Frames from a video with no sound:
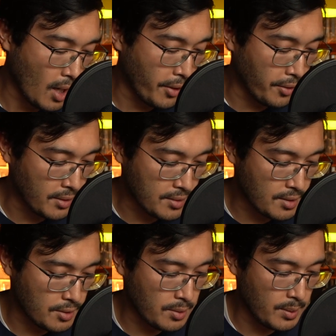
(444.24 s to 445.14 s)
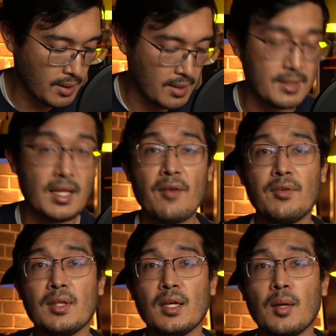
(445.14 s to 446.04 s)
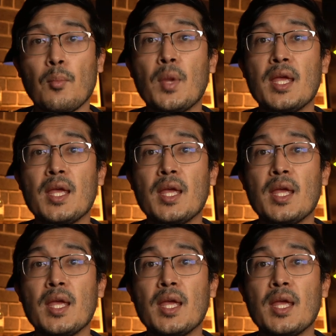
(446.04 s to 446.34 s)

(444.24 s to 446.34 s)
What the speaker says: Other things they're doing is having the